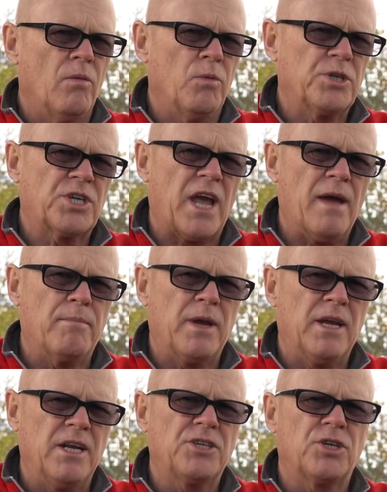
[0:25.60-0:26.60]
Which can
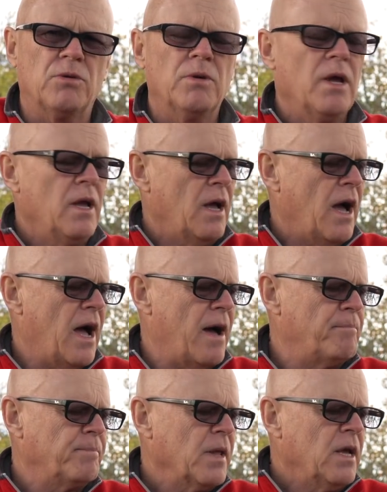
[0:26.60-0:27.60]
be an issue.
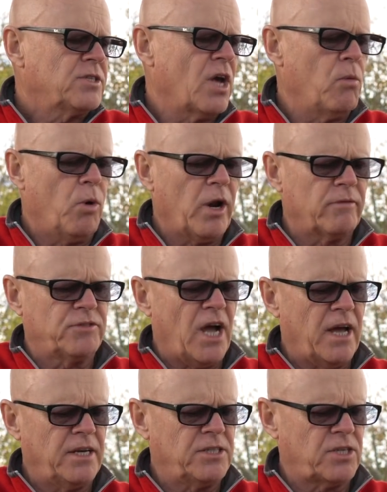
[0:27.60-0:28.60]
So what I've
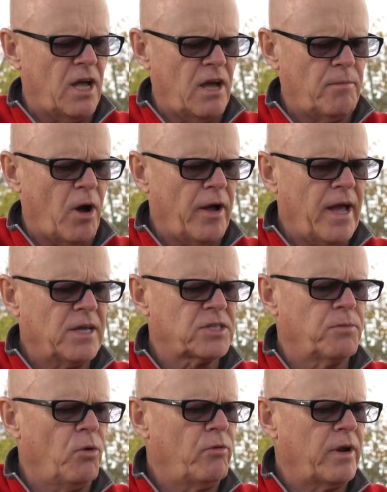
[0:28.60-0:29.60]
done is I
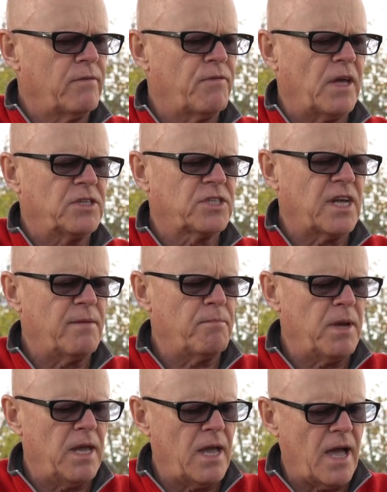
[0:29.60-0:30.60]
asked SmallRig if they'd send
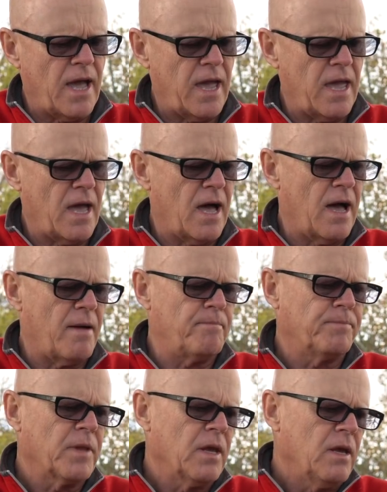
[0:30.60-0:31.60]
me
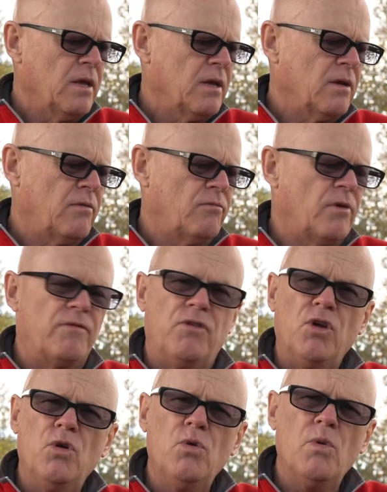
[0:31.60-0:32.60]
a
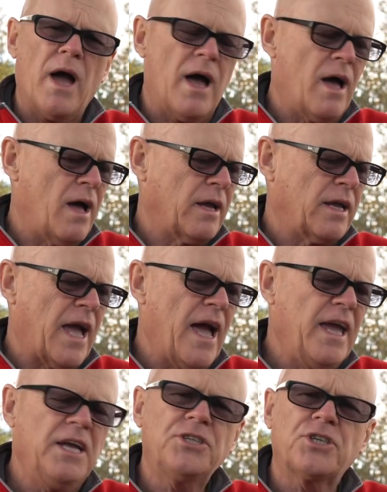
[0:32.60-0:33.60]
review
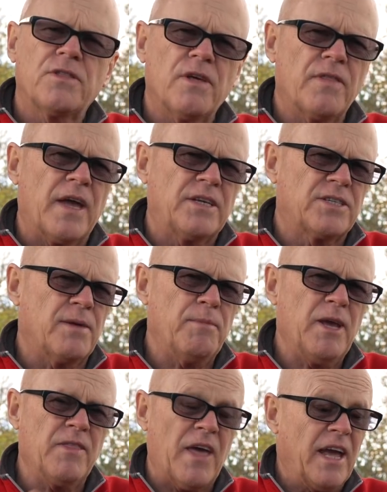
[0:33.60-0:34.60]
cage that they'd sent
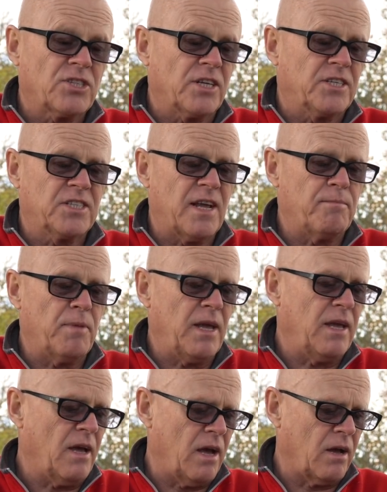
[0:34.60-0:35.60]
me, and they actually sent
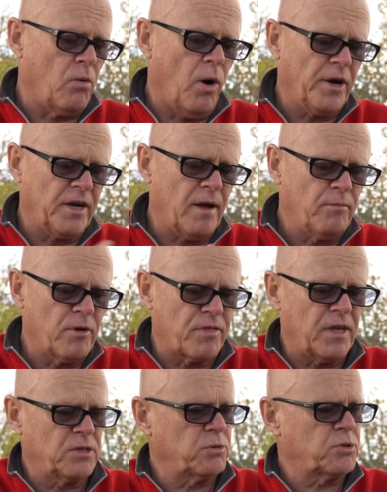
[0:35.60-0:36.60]
me quite a number of
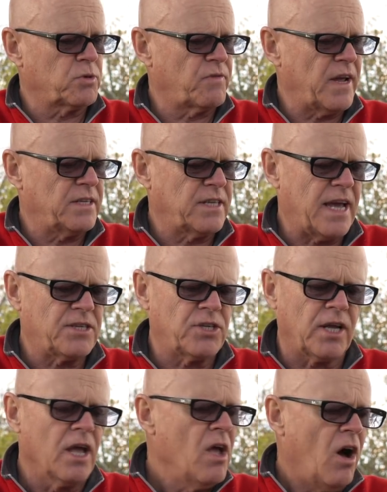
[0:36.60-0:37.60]
things, which was
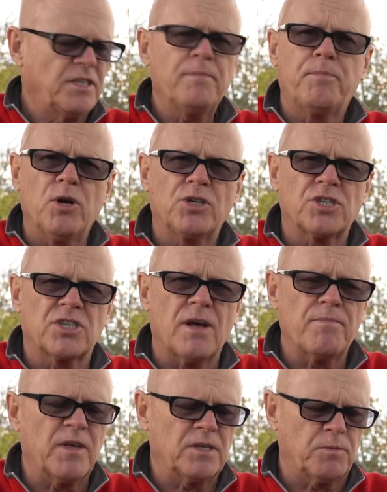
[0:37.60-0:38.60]
fantastic. I did purchase
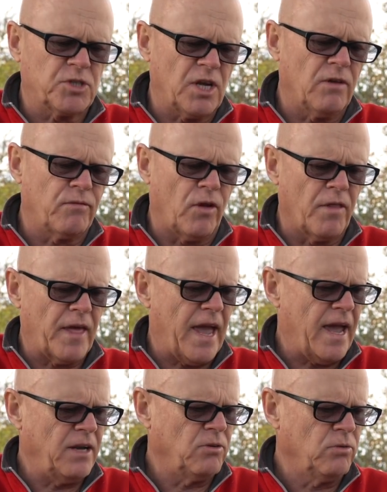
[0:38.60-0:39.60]
some things myself, like the
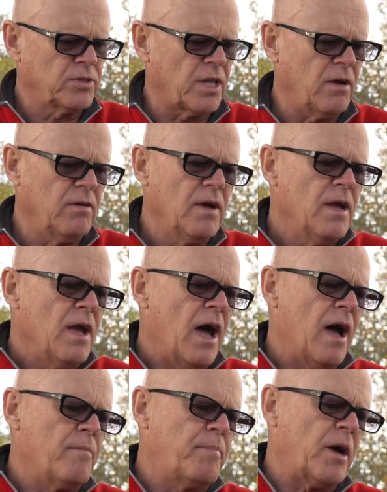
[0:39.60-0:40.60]
handles though,
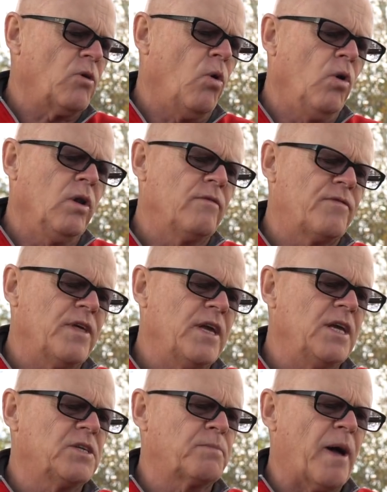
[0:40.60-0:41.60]
but all of
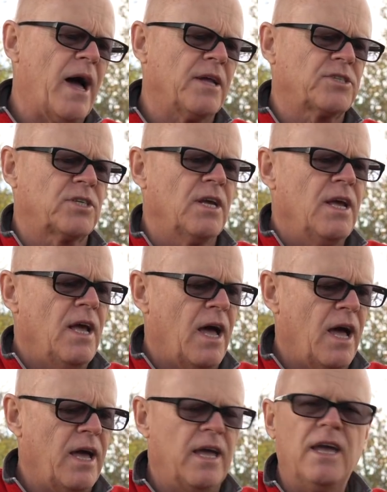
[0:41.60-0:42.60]
these parts
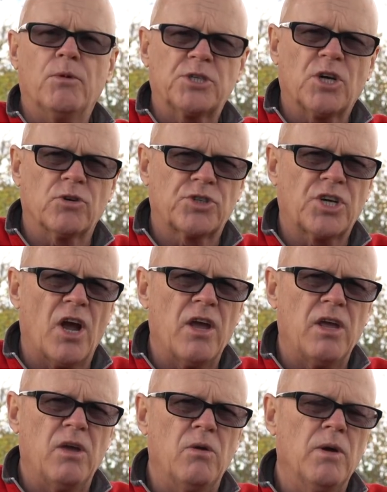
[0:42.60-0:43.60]
here, which I'll show
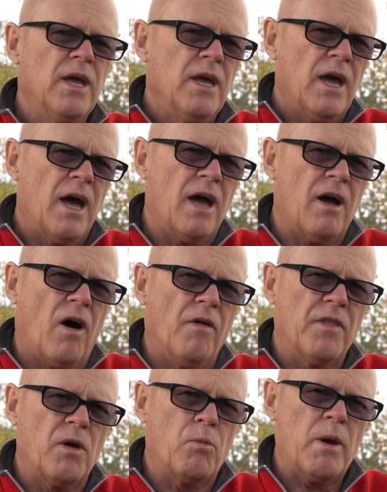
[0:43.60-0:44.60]
you
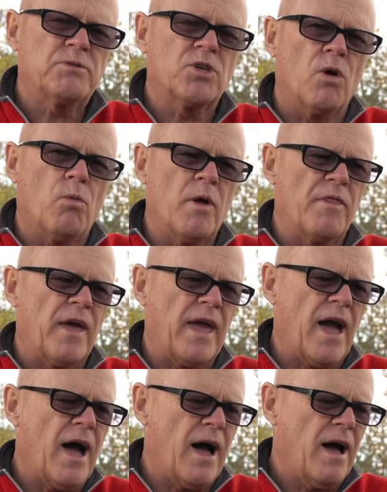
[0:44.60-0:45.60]
on their website what
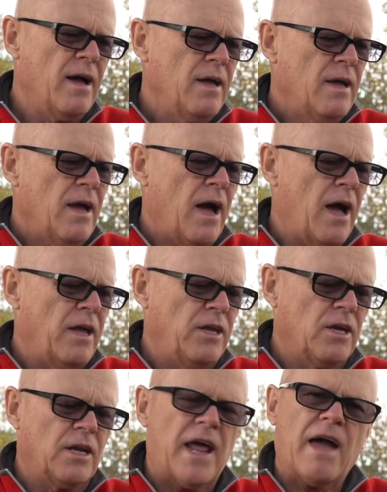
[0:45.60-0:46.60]
they are,
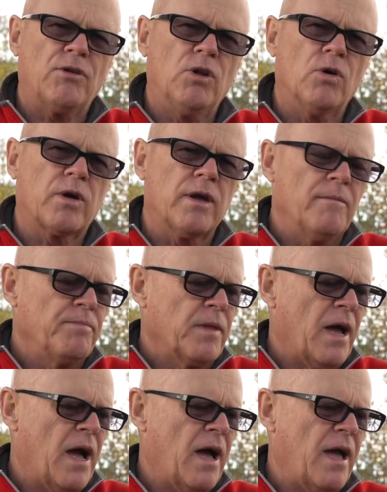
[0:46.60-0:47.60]
you can have a look
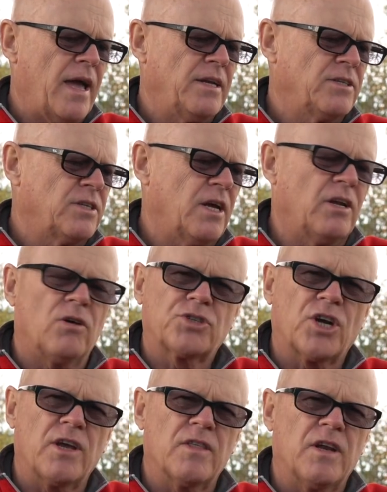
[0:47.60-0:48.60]
and I'll
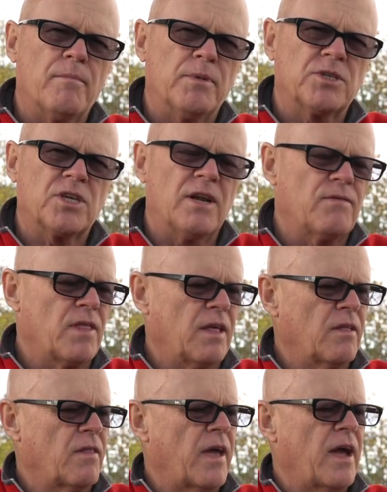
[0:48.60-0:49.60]
show you the numbers and
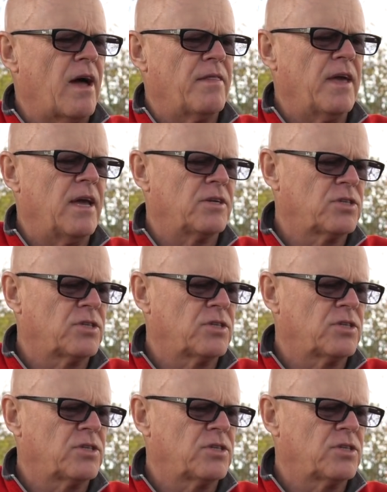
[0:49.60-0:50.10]
everything that they are there